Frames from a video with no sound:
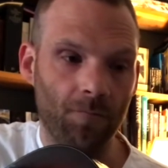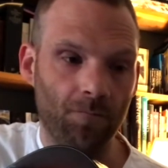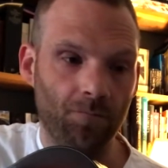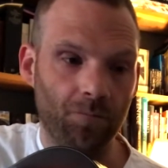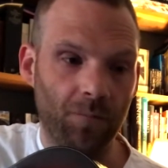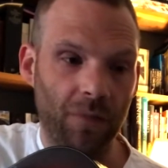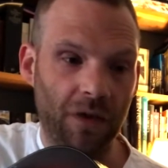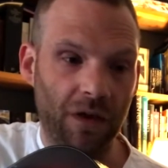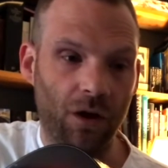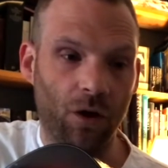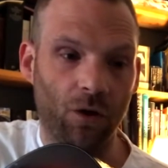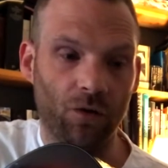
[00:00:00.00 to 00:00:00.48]

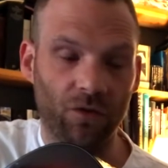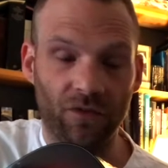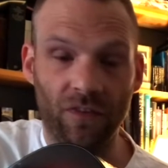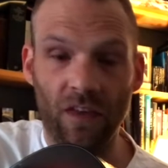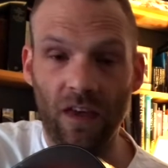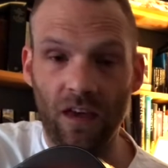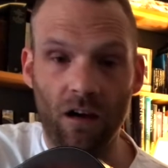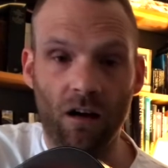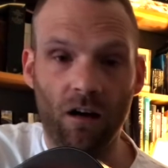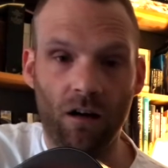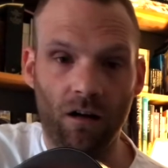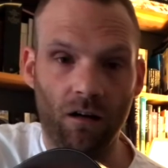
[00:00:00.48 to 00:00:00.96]
because
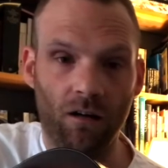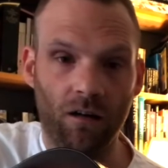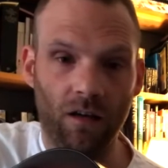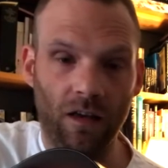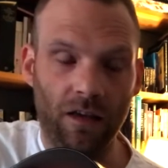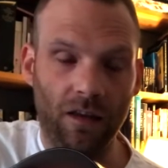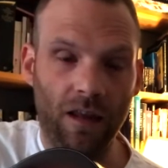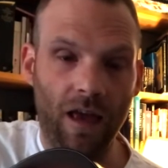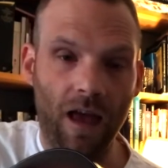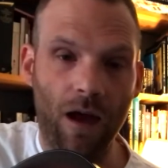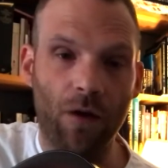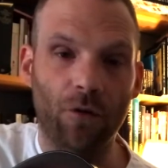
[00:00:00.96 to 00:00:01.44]
they are
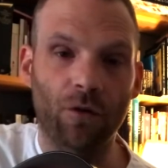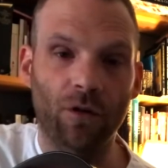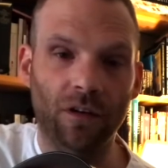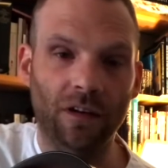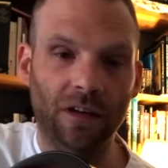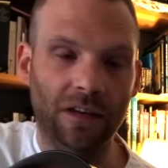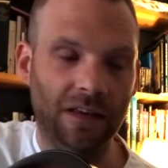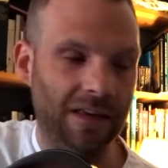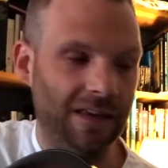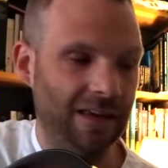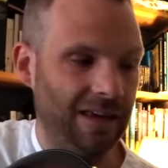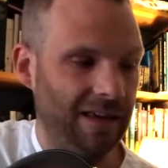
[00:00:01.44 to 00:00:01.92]

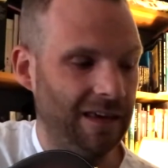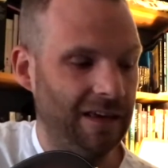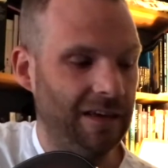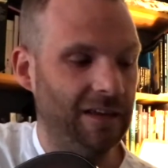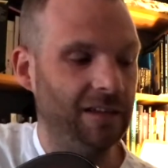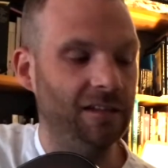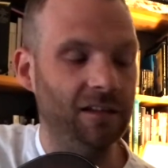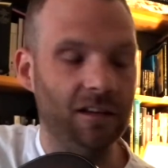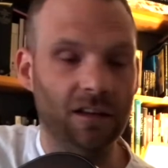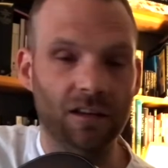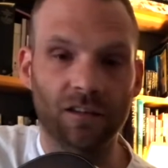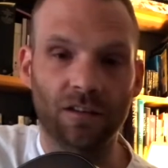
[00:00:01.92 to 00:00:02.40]
inherently
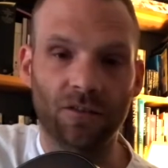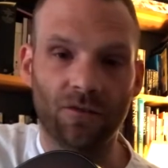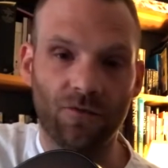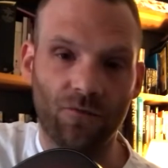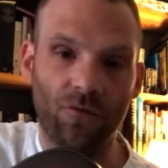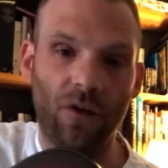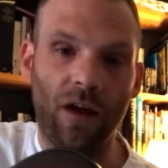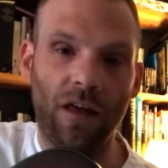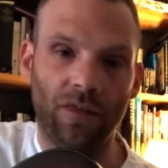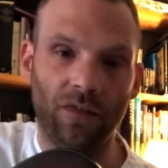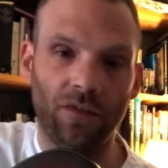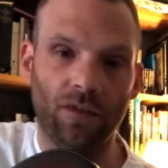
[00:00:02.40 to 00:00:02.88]
easier to
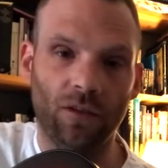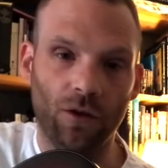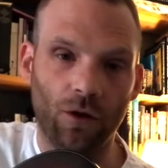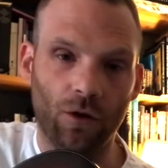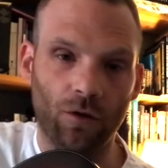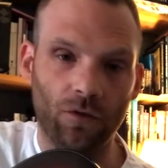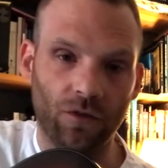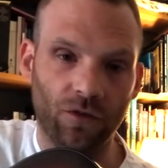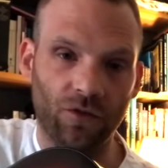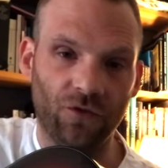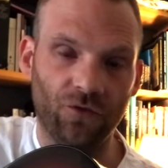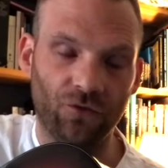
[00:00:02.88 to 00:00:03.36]
fret than
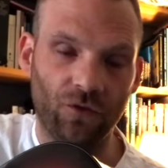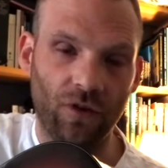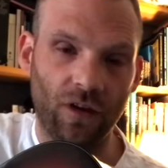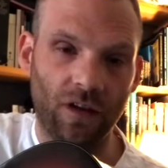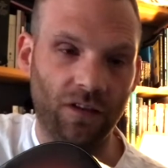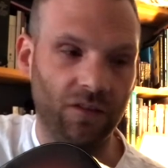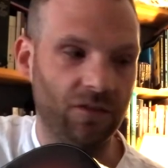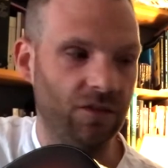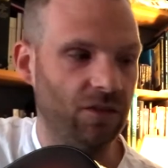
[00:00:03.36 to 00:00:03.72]
the strings.